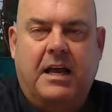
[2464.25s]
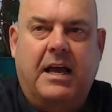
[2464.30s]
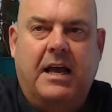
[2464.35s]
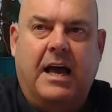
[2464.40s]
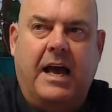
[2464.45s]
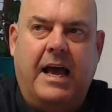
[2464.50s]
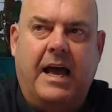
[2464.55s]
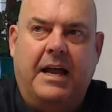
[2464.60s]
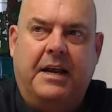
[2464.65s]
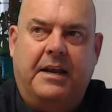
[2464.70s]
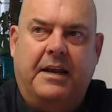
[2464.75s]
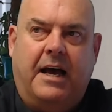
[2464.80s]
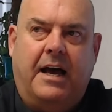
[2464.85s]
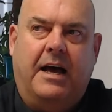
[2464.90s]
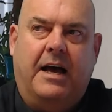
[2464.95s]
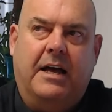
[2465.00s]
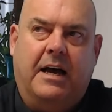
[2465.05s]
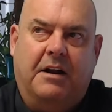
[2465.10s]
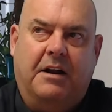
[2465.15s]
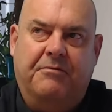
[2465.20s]
And
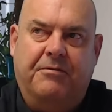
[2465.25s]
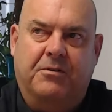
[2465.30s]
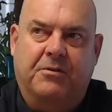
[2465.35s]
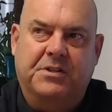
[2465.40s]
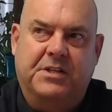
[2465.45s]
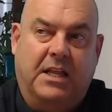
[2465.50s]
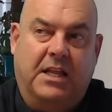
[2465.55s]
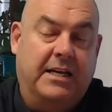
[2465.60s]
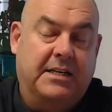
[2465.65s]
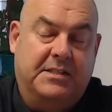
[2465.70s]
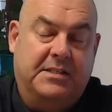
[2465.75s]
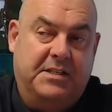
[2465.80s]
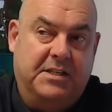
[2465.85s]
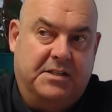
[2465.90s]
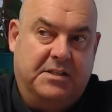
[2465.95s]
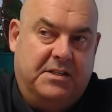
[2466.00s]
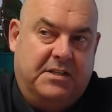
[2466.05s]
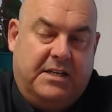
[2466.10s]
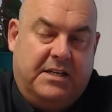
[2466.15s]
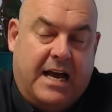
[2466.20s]
unfortunately, it's
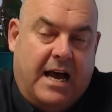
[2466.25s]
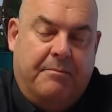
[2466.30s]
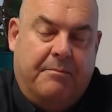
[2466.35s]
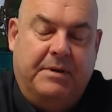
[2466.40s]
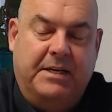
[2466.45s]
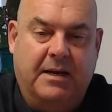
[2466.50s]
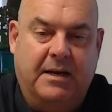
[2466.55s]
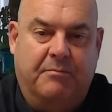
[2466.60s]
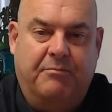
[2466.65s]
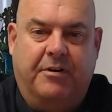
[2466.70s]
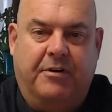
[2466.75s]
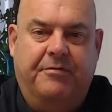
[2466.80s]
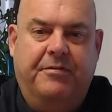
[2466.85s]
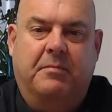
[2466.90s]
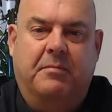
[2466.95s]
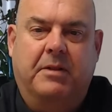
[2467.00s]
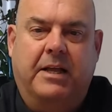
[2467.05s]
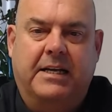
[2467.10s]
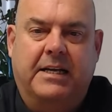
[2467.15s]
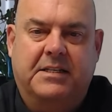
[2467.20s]
just can't be done
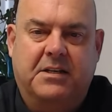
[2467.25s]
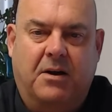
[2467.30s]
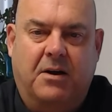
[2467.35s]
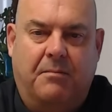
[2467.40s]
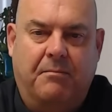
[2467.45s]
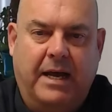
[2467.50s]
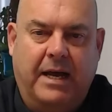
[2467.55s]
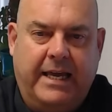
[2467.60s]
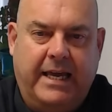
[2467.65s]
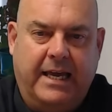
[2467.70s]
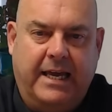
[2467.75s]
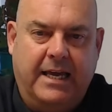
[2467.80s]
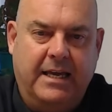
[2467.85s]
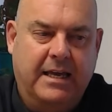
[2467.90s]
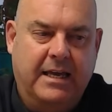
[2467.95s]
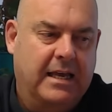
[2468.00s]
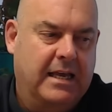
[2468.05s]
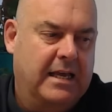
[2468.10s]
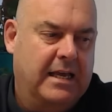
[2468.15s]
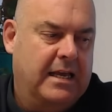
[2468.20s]
profitably. It's not making
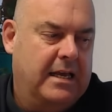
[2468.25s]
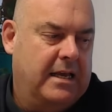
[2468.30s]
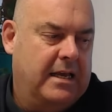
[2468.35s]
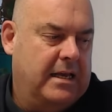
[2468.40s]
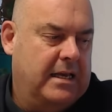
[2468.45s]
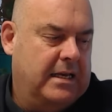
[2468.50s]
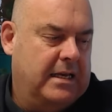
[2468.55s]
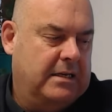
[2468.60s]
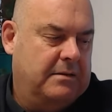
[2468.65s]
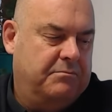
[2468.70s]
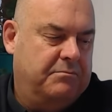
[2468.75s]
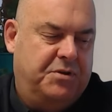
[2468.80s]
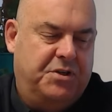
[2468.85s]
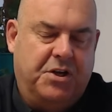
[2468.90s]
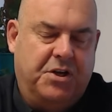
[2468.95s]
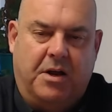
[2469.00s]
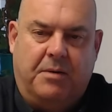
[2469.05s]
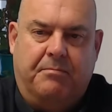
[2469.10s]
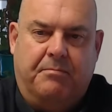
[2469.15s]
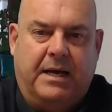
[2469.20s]

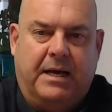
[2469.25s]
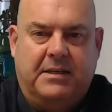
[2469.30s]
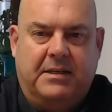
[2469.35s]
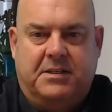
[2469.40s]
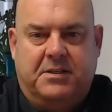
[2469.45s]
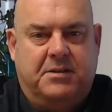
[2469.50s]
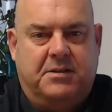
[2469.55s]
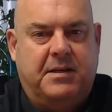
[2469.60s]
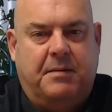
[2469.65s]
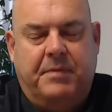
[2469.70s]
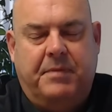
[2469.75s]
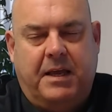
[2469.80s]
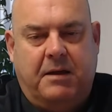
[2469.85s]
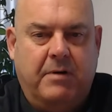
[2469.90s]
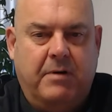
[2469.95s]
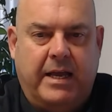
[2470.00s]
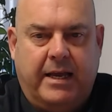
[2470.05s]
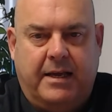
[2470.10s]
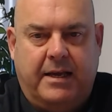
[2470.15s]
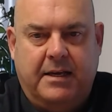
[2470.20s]
shirt buttons or something
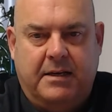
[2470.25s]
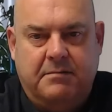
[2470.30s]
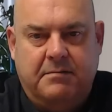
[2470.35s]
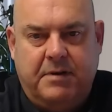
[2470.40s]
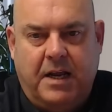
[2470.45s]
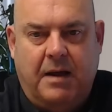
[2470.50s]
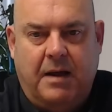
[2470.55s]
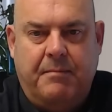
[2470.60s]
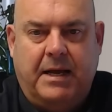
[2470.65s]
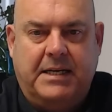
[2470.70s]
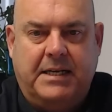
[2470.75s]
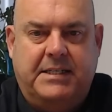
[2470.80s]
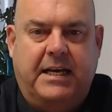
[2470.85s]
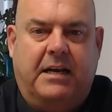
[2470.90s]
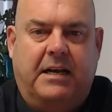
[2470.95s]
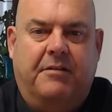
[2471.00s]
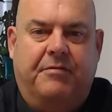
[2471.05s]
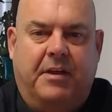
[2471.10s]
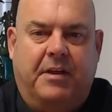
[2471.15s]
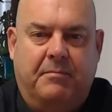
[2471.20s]
where you can make 10
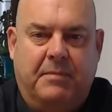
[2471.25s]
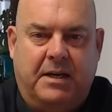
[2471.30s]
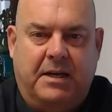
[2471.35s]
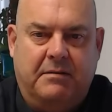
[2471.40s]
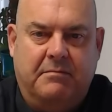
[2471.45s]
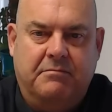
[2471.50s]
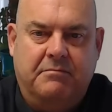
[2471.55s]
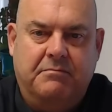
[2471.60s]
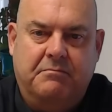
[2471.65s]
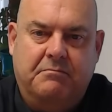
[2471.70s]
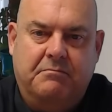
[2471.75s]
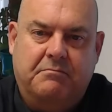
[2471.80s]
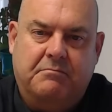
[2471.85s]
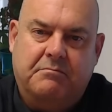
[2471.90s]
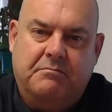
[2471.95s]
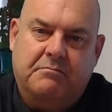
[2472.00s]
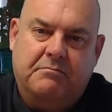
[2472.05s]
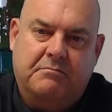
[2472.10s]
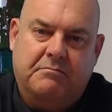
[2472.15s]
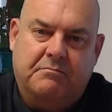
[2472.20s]
of them and
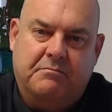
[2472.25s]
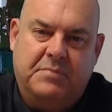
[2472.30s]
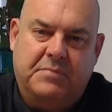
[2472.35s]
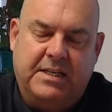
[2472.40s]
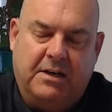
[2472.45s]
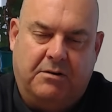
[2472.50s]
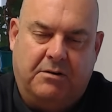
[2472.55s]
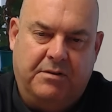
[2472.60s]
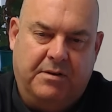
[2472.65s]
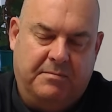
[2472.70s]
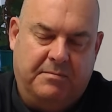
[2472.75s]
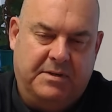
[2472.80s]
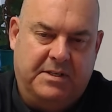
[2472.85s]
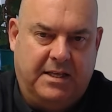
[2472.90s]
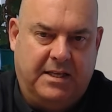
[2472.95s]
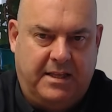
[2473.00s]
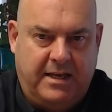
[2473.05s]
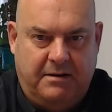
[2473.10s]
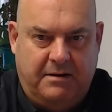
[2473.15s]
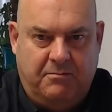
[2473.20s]
sell them to
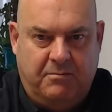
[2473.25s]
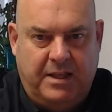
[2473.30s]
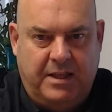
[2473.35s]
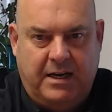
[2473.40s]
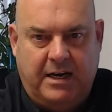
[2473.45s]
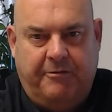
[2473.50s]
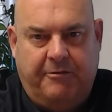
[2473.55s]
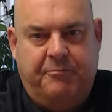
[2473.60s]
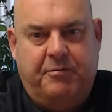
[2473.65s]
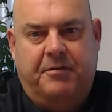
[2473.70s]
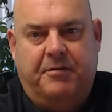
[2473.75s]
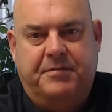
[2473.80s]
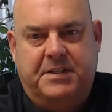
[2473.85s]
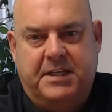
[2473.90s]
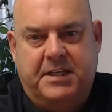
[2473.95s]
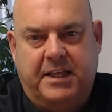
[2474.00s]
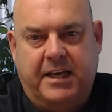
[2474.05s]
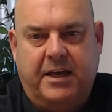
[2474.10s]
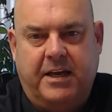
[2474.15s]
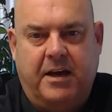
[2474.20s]
then with enough profit to
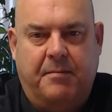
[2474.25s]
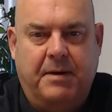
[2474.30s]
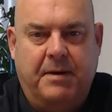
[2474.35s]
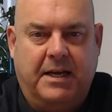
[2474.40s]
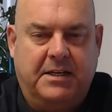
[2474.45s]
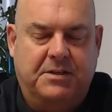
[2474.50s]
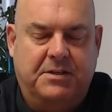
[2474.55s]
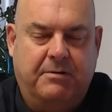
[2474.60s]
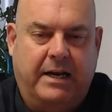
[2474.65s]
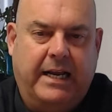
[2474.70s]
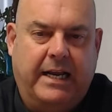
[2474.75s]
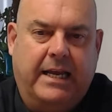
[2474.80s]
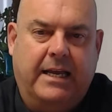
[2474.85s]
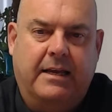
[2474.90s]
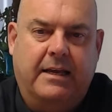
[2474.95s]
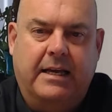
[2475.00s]
then go make 20.